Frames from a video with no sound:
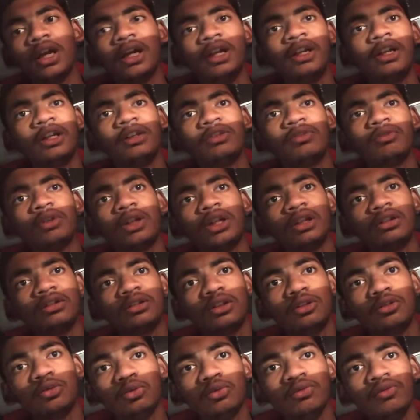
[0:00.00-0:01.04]
as well as
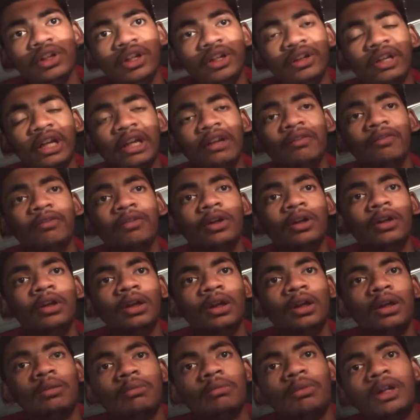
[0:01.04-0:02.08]
a 2-wheel drive.
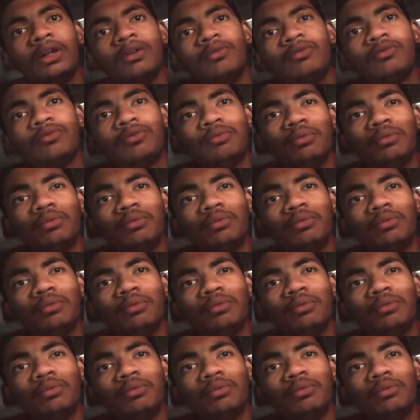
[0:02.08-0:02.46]
But